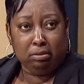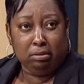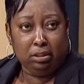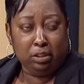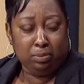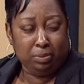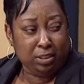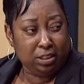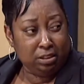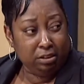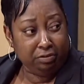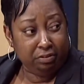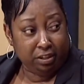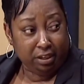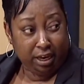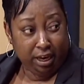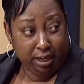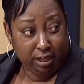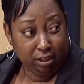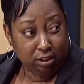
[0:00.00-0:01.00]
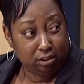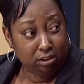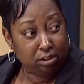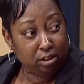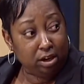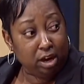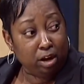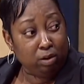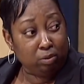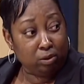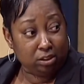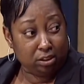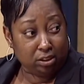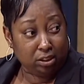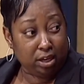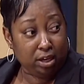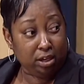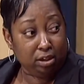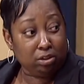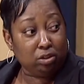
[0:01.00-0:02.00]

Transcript: specific age that I would say.